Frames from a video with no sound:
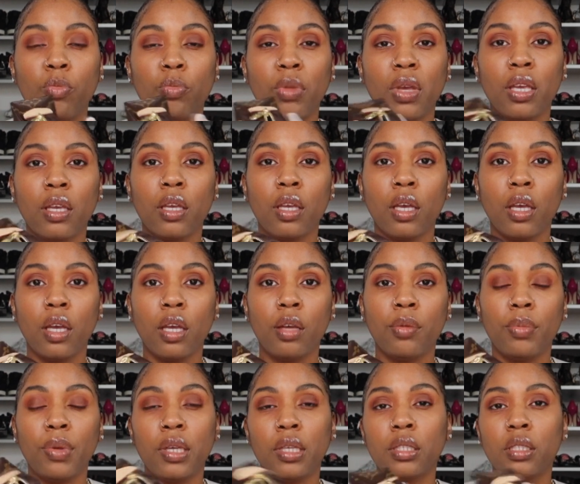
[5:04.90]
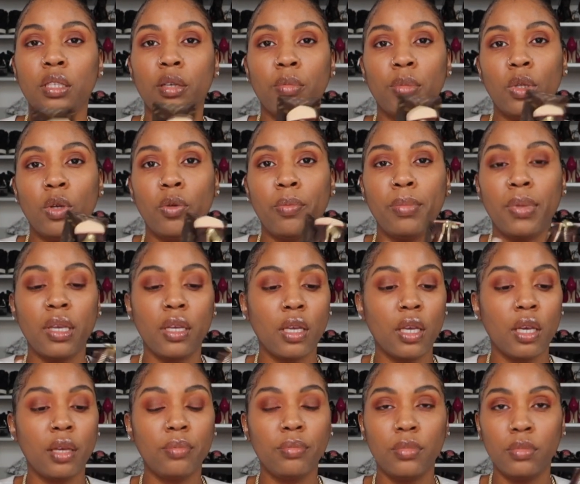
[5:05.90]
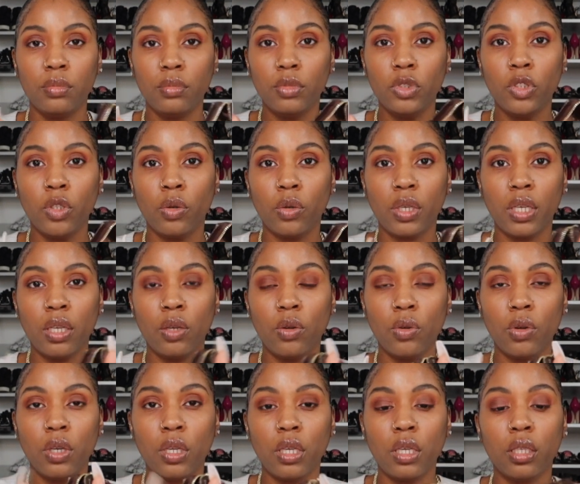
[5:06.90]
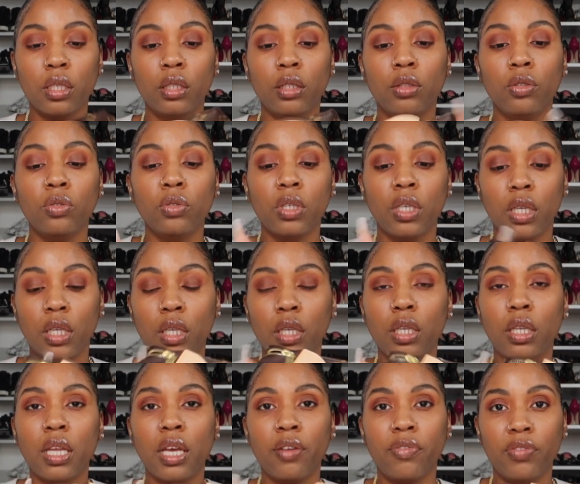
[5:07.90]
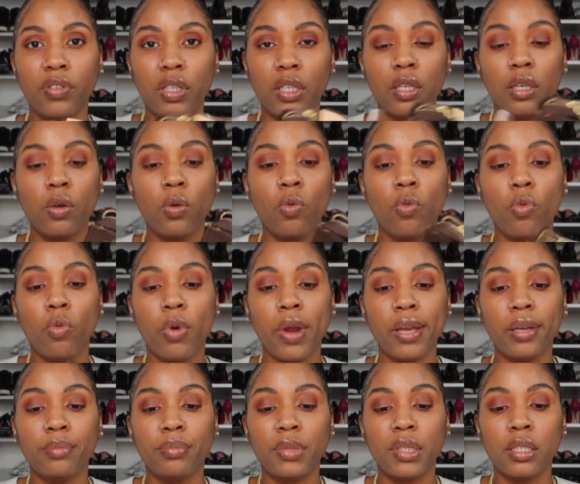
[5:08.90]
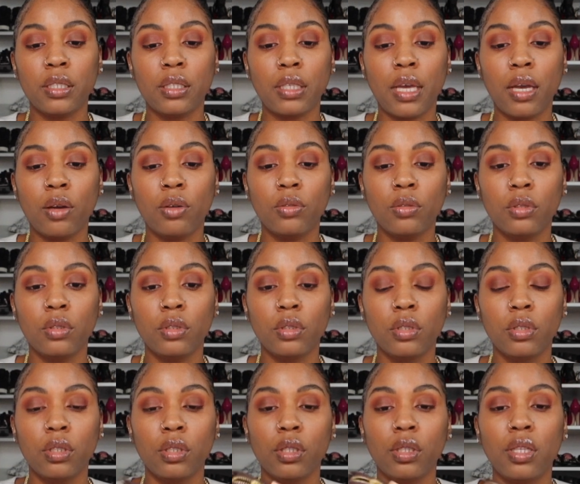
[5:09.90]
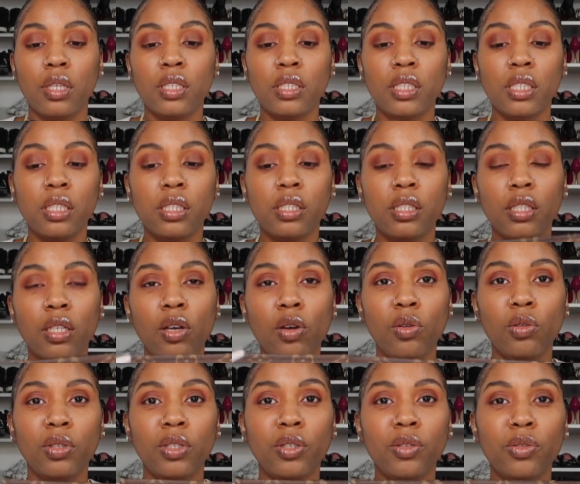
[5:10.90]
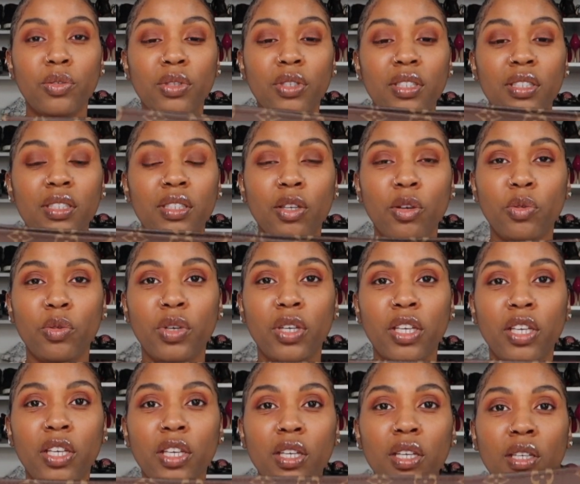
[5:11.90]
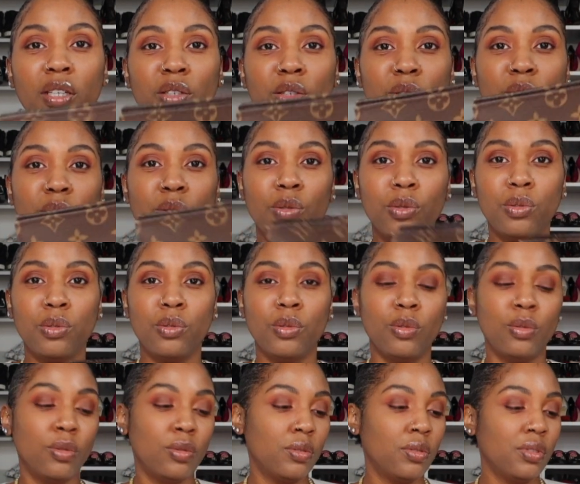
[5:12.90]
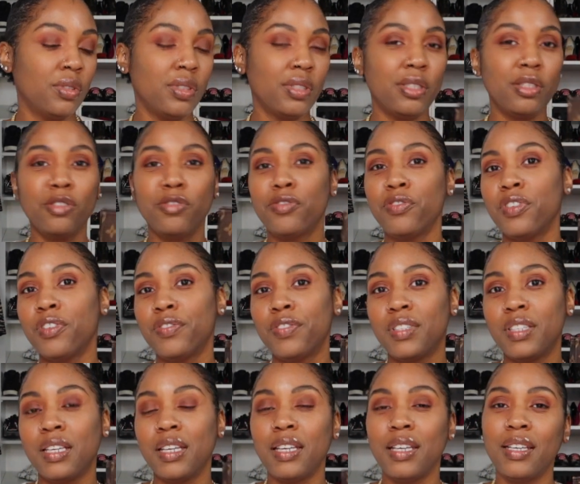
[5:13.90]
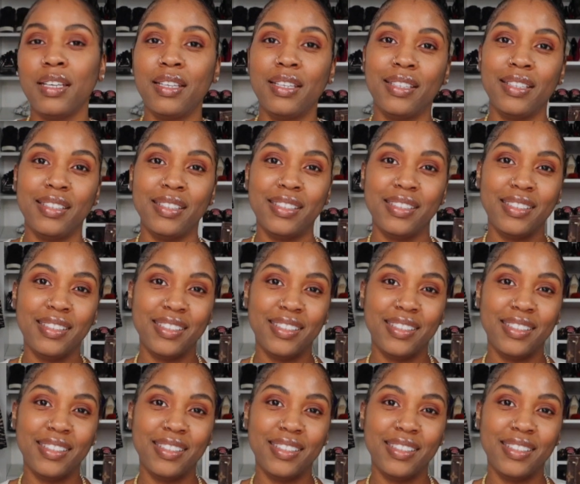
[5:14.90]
makeup, and some little makeup, you know, get on it, you can definitely wipe this out. And she's so cute. Little 15.